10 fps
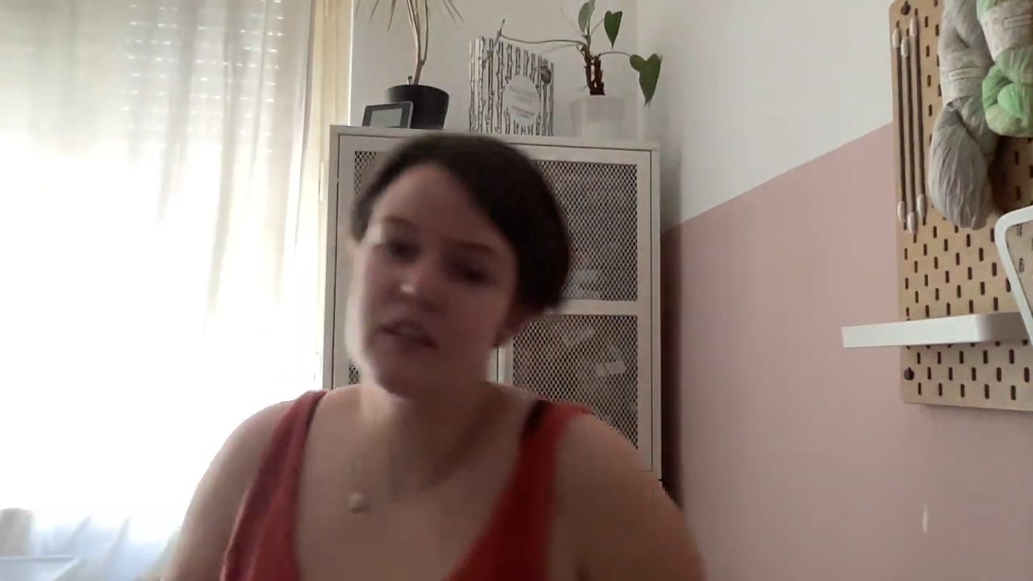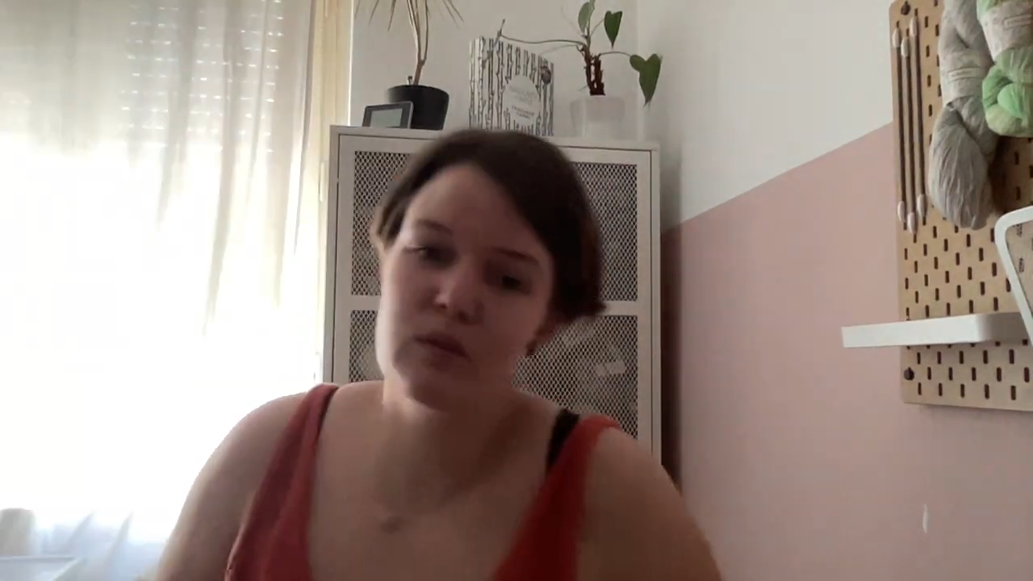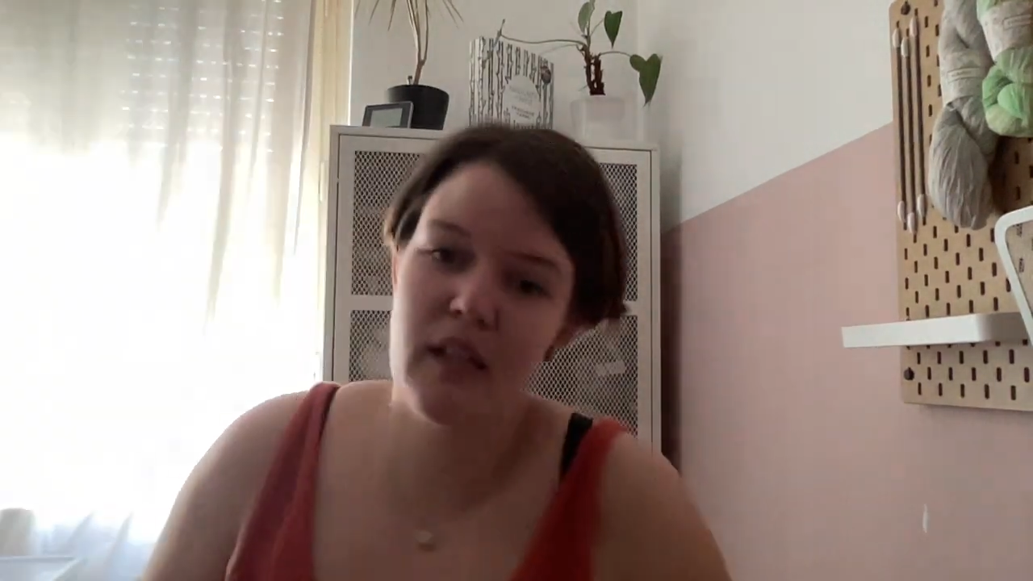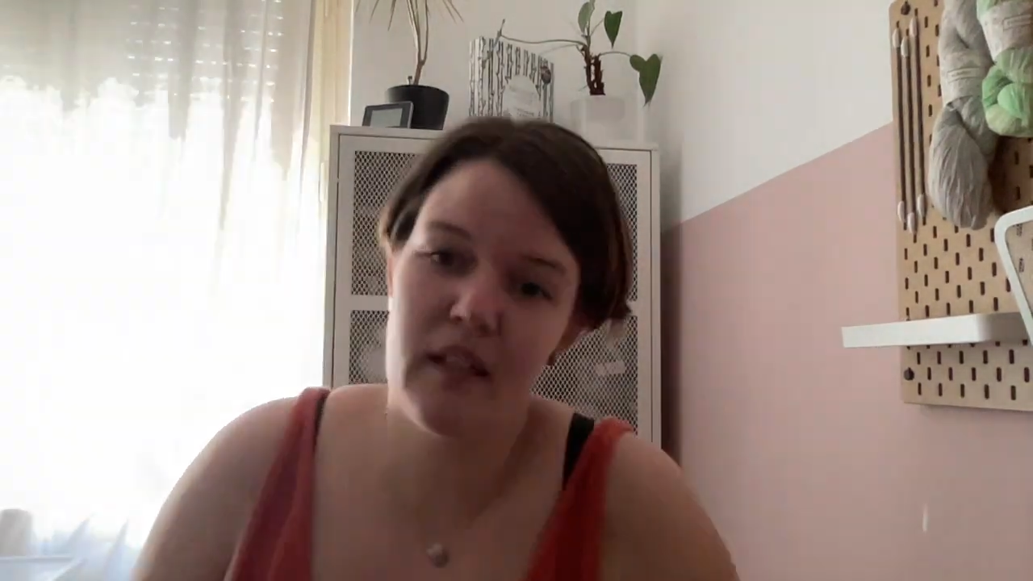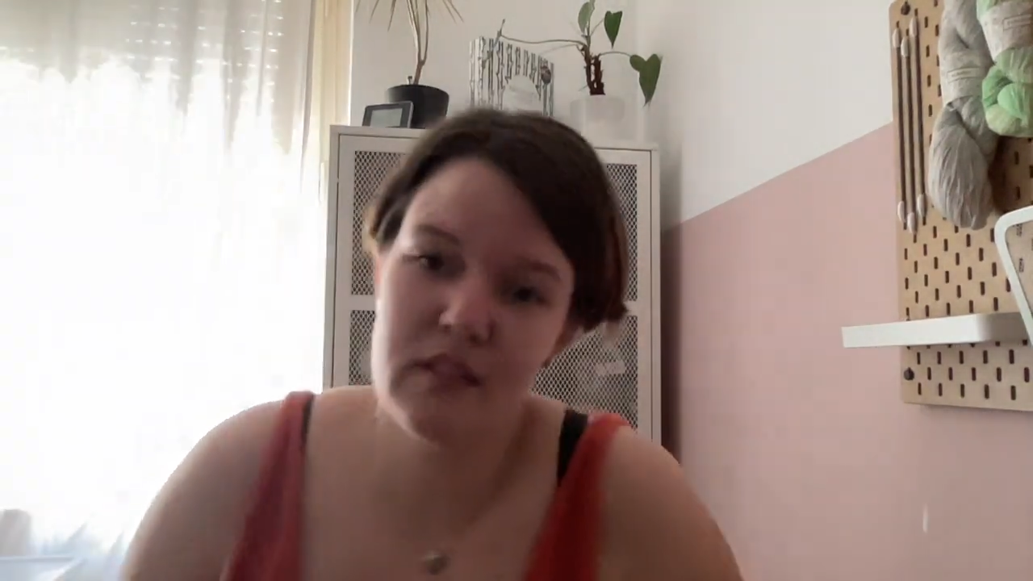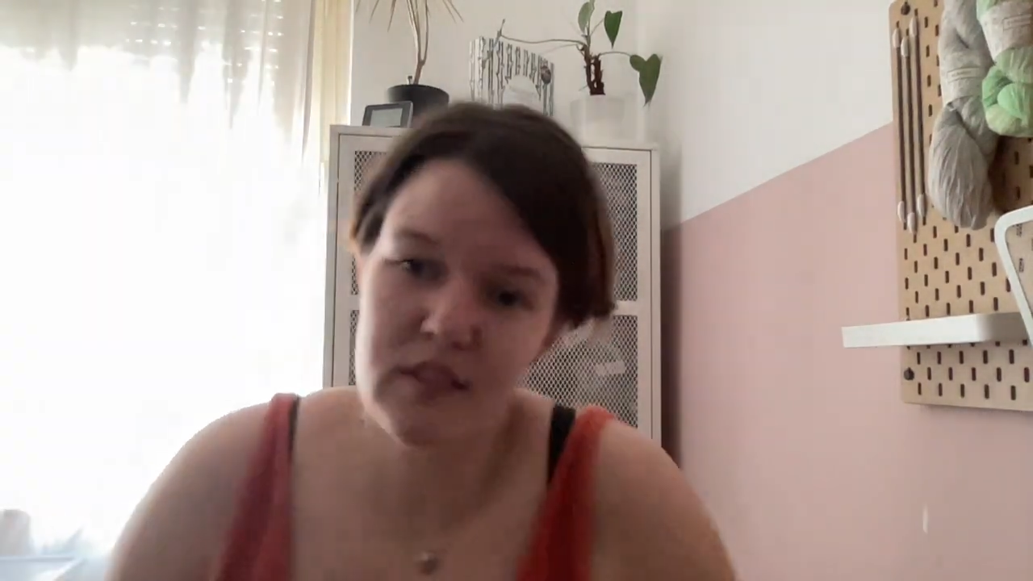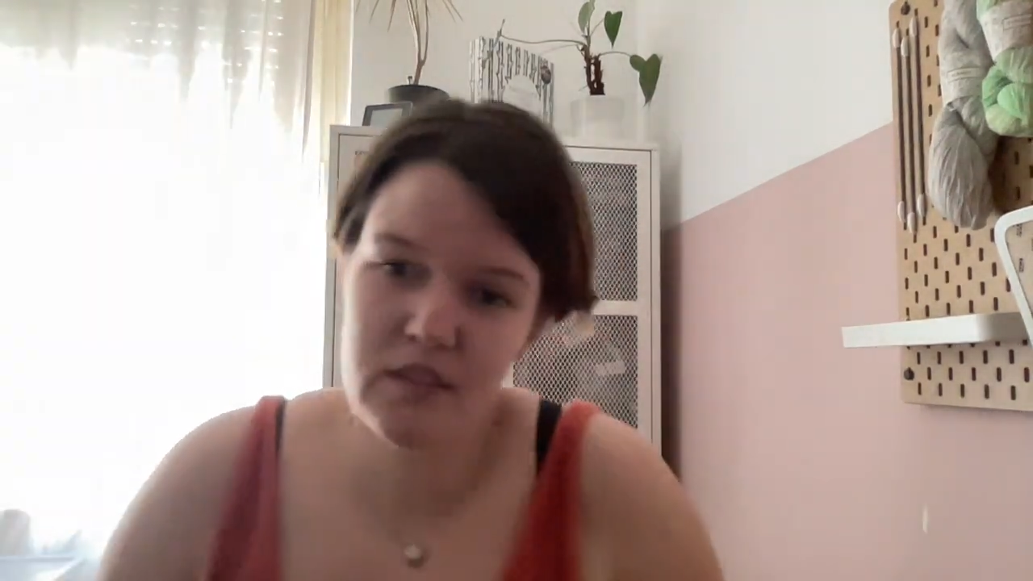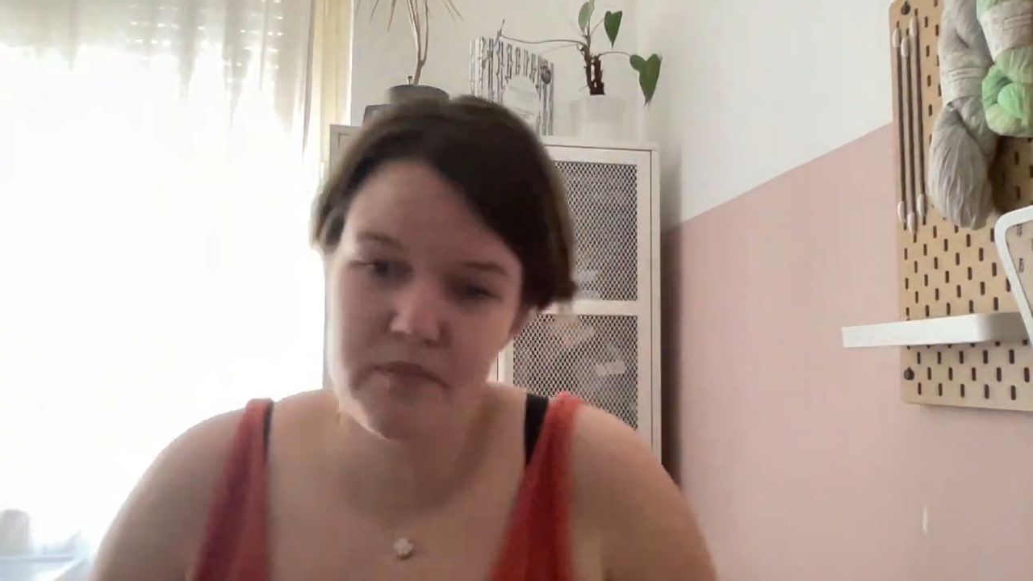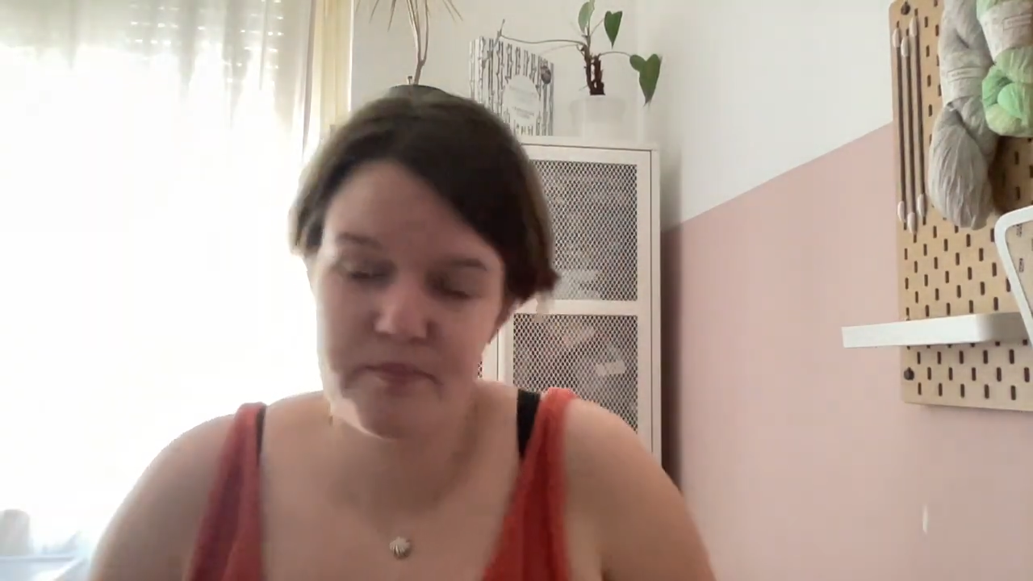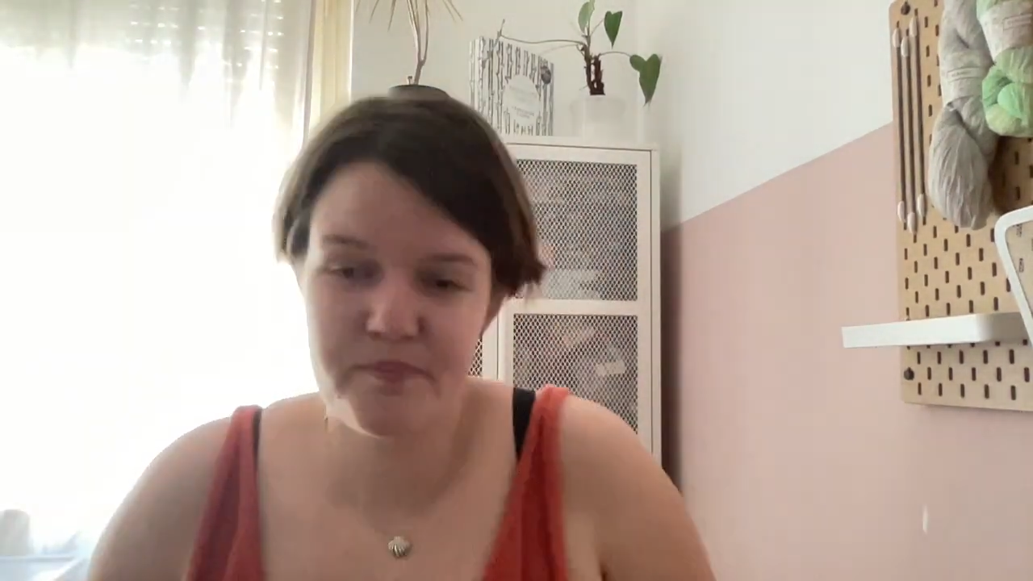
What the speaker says: 2 colors.